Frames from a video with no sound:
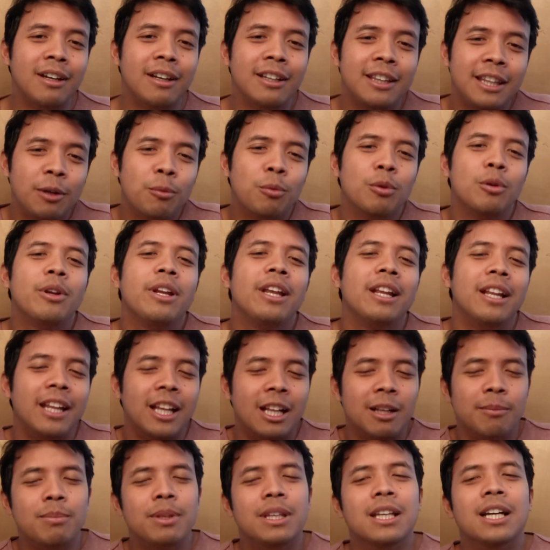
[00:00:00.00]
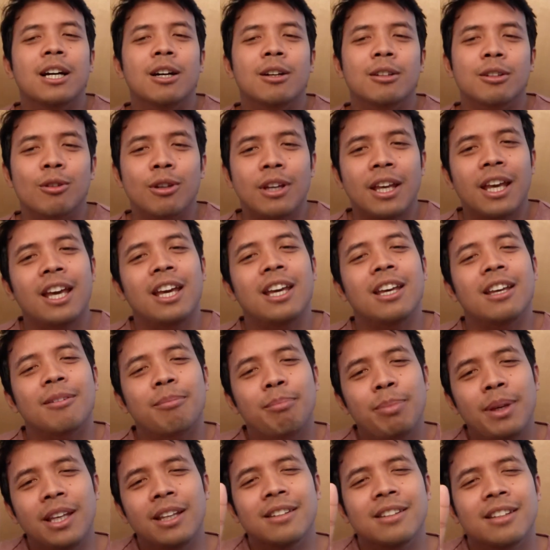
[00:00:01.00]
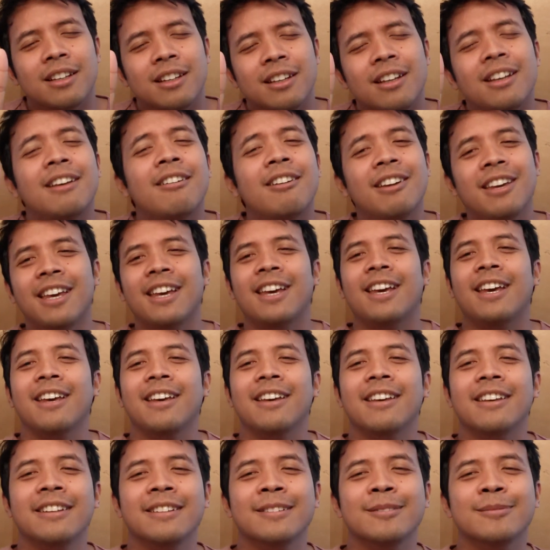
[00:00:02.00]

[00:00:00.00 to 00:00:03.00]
that will really help you out. Okay, peace. Okay.